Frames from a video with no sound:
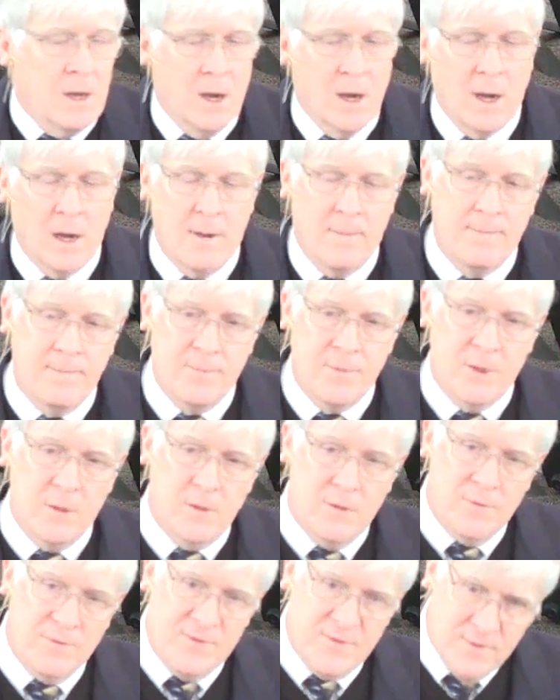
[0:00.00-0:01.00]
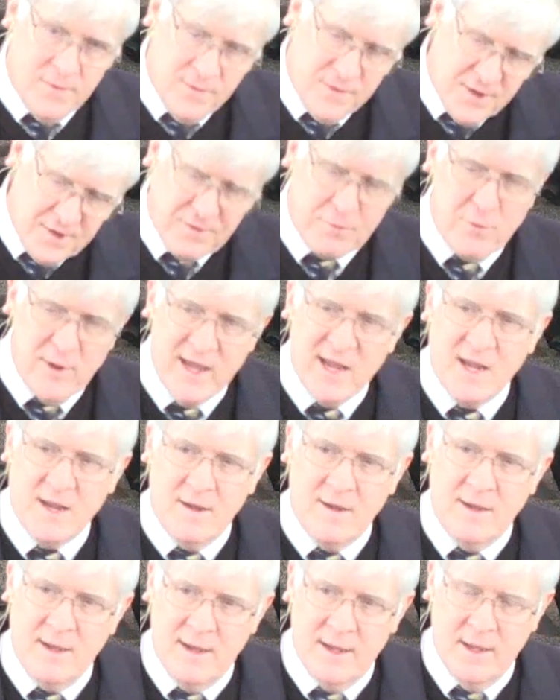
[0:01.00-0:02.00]
Um, th- this week
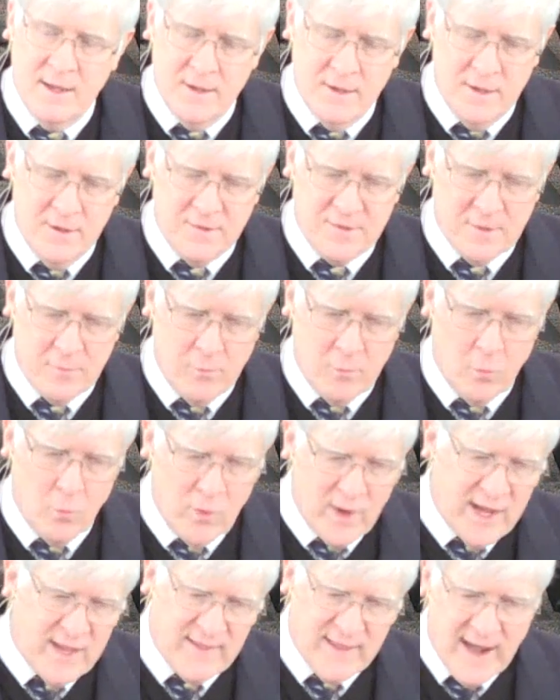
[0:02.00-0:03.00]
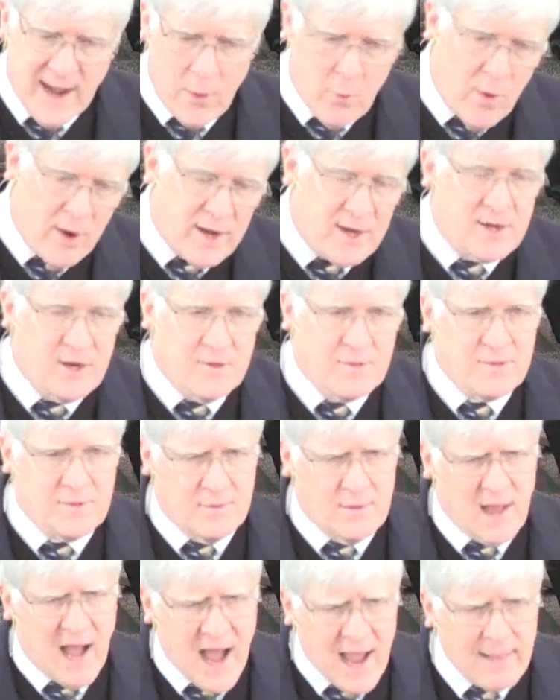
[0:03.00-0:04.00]
is a week that I wanted to
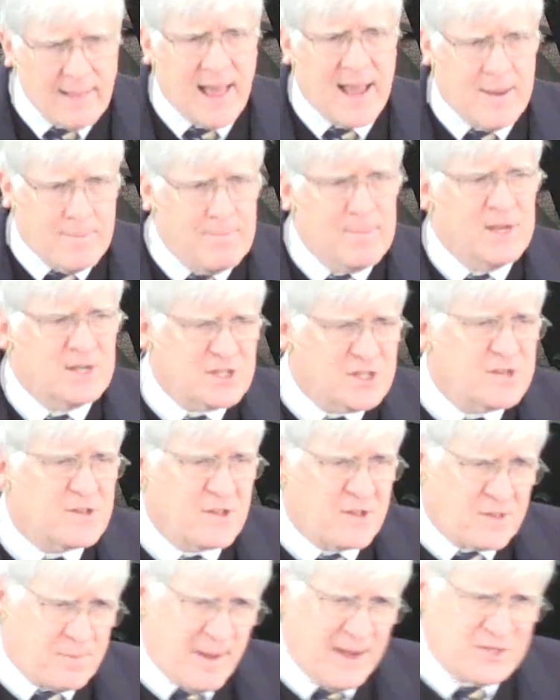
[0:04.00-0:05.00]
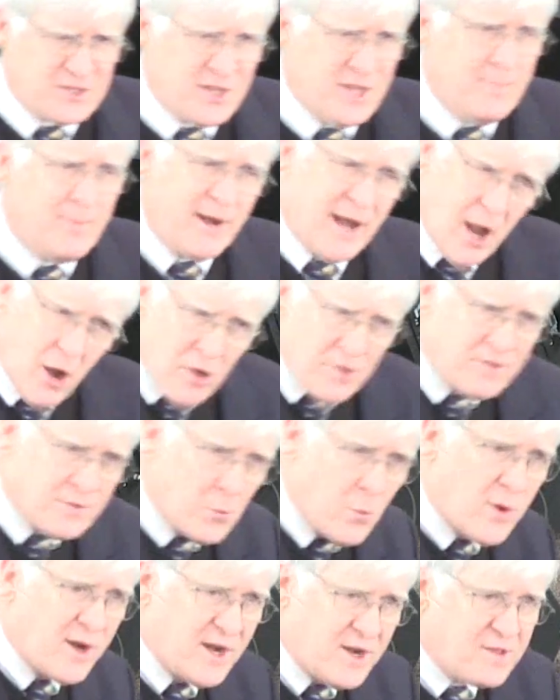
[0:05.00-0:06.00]
highlight missions especially, but I also
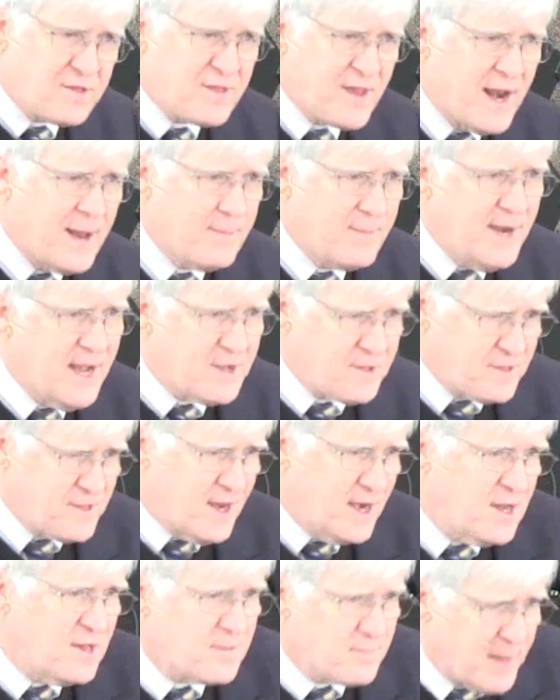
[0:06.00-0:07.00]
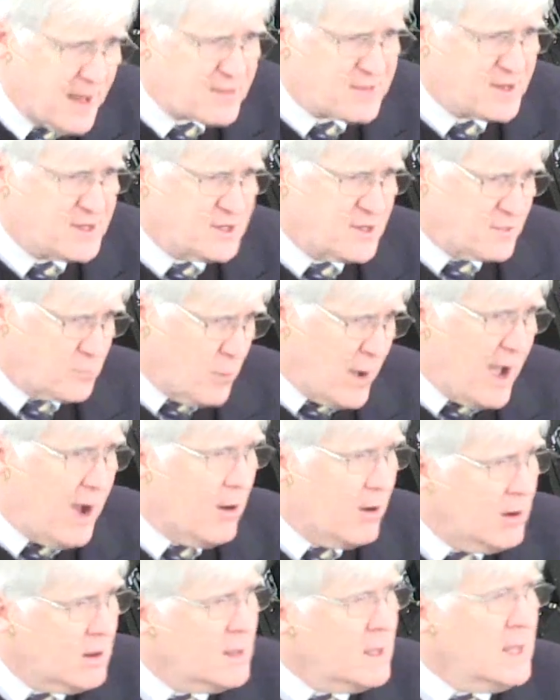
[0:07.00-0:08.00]
wanted to set up next Sunday's message as
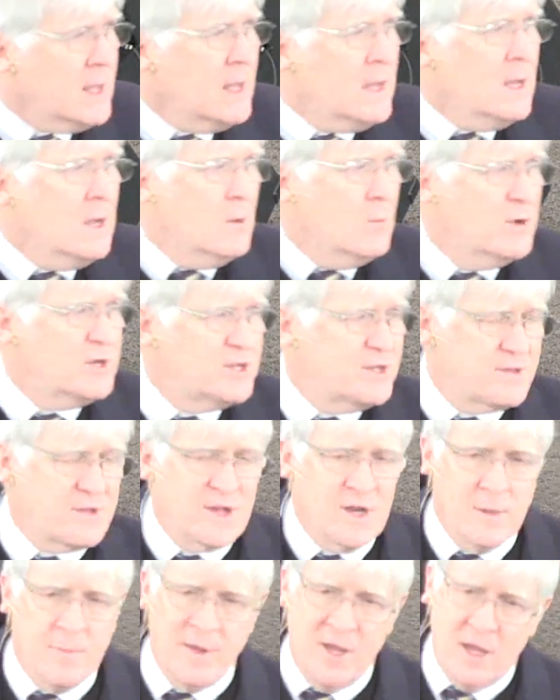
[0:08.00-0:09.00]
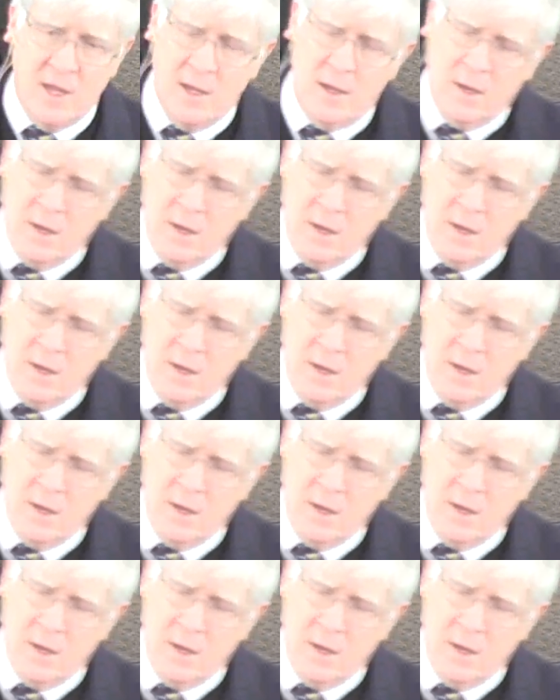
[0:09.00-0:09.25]
well, which is going to be